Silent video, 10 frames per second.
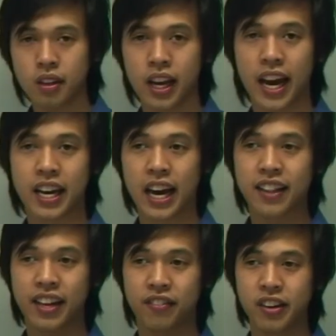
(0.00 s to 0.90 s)
And at
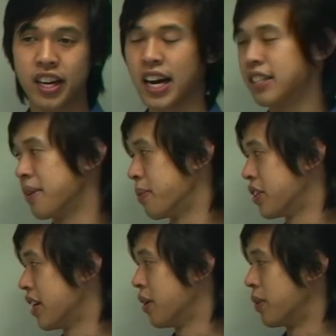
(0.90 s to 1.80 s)
that very high
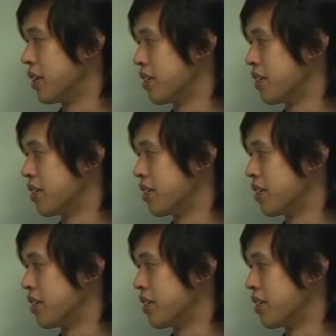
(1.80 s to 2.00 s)
temperature, we use